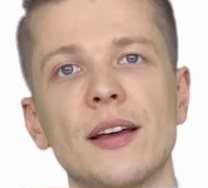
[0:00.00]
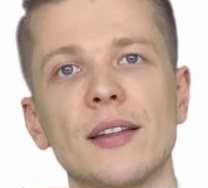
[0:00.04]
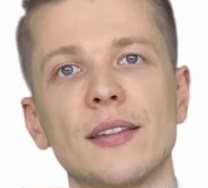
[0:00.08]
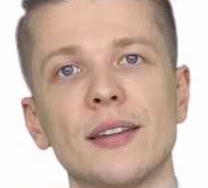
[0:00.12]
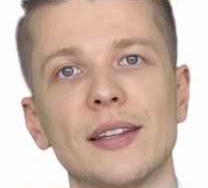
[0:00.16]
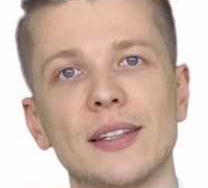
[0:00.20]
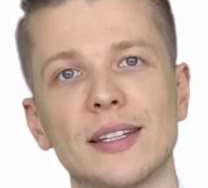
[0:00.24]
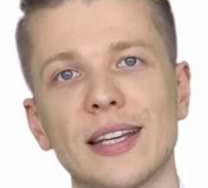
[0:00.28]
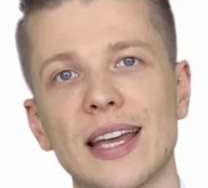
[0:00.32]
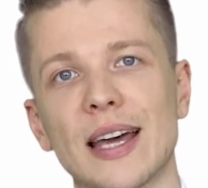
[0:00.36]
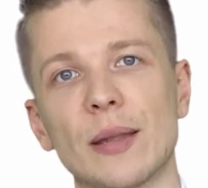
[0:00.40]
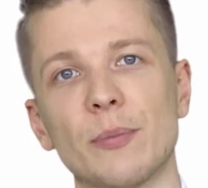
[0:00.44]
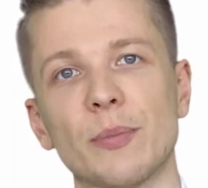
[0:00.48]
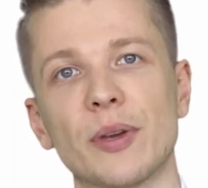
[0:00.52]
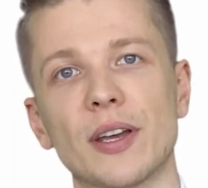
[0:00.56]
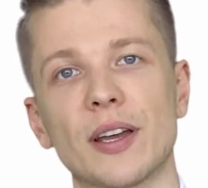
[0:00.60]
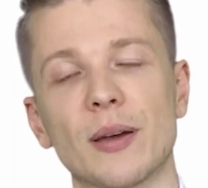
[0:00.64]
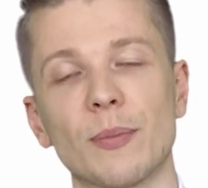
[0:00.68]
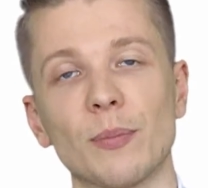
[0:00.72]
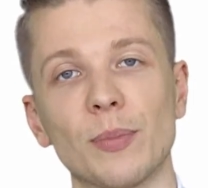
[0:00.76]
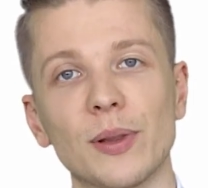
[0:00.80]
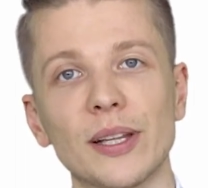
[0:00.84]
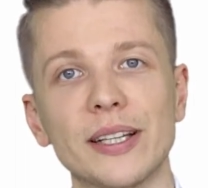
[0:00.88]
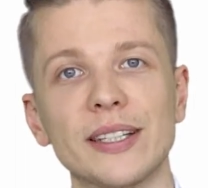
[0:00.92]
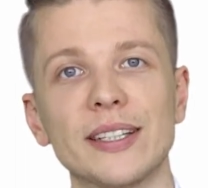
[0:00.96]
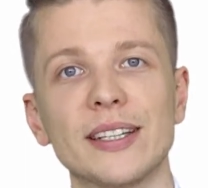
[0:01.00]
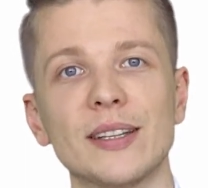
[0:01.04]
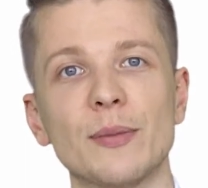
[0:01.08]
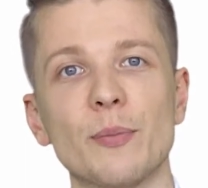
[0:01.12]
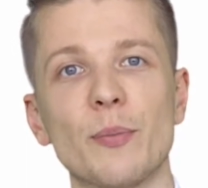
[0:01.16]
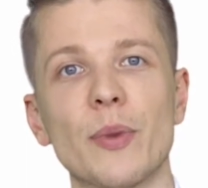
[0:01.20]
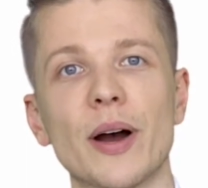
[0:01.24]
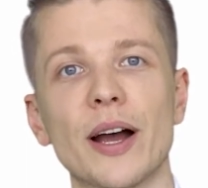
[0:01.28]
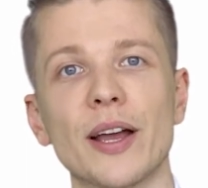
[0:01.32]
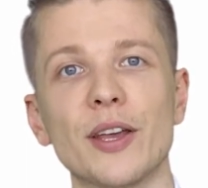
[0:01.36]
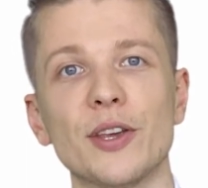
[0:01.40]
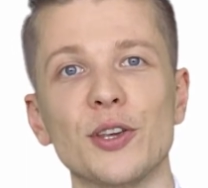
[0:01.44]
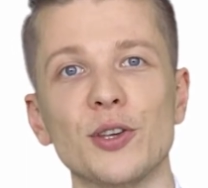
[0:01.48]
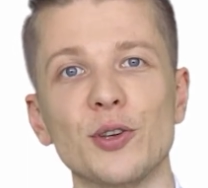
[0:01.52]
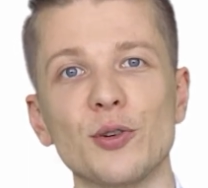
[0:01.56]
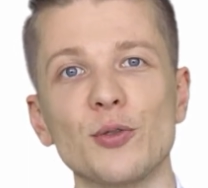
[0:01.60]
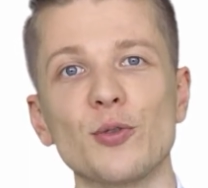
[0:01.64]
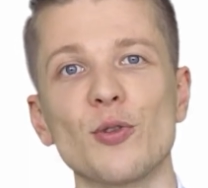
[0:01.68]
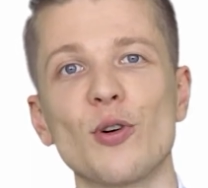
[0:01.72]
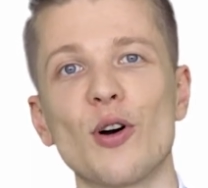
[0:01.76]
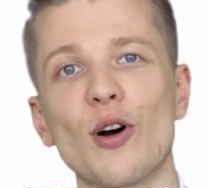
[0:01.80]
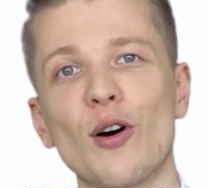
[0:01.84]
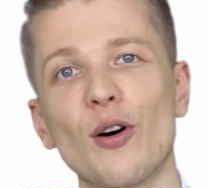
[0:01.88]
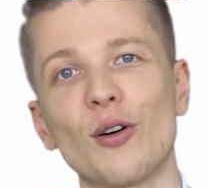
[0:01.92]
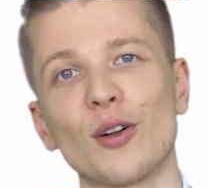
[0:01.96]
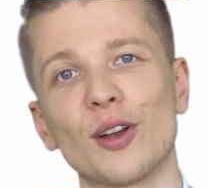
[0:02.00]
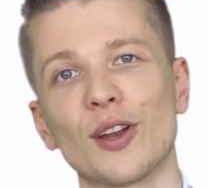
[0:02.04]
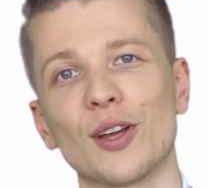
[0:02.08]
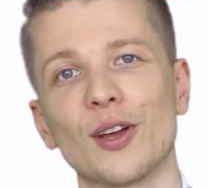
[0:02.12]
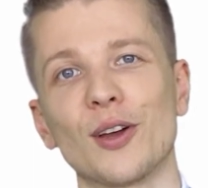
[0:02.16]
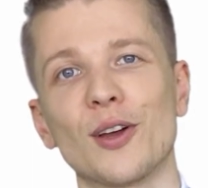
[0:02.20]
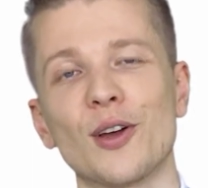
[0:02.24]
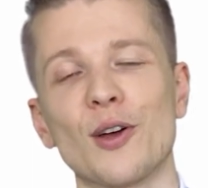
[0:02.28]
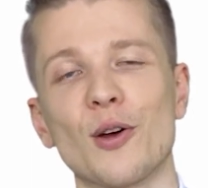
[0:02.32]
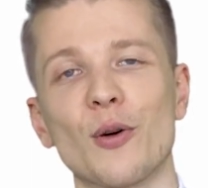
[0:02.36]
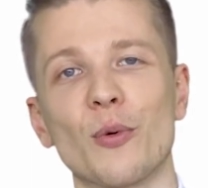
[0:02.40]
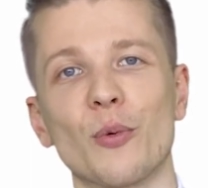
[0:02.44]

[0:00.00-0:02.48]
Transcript: that can be completed by you only,